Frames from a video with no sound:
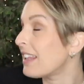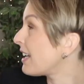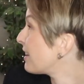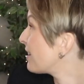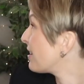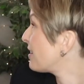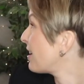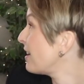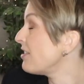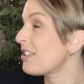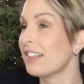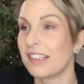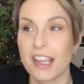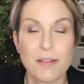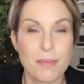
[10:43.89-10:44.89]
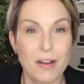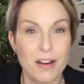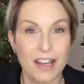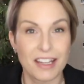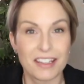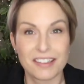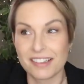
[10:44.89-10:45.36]
Like the sun just came out.
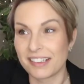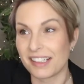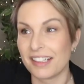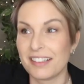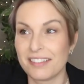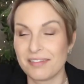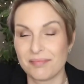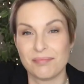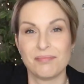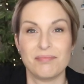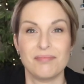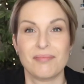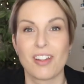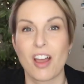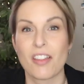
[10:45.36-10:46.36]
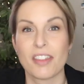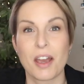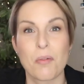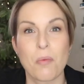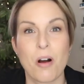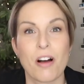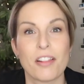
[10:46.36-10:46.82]
I can see it on
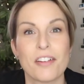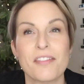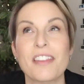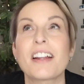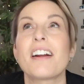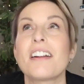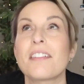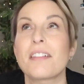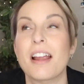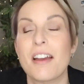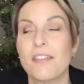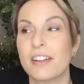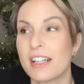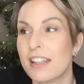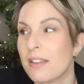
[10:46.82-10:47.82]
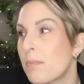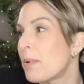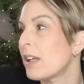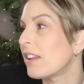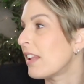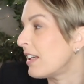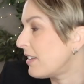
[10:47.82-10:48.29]
that wall over there. I don't have any of the
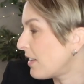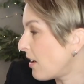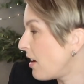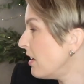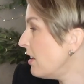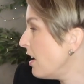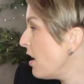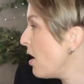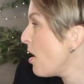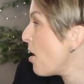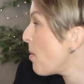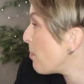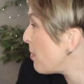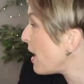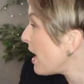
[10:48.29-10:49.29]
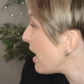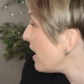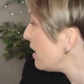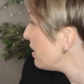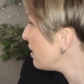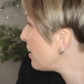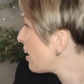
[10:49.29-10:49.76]
big lights on,
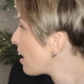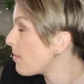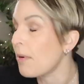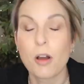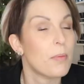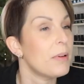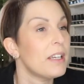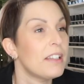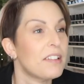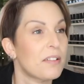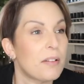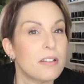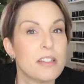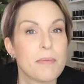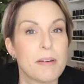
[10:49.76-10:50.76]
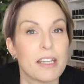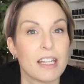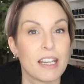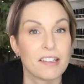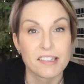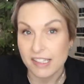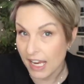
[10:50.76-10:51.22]
but I'm hoping it's going to be a
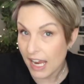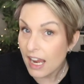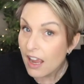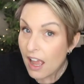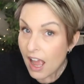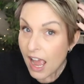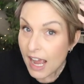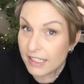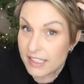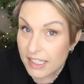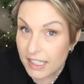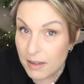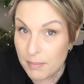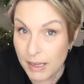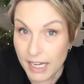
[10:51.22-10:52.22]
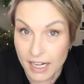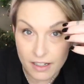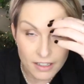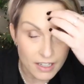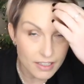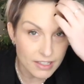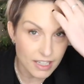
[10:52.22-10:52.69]
nice day. I did get my
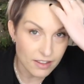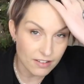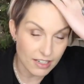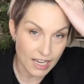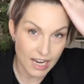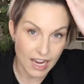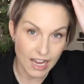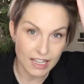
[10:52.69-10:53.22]
hair cut the other day.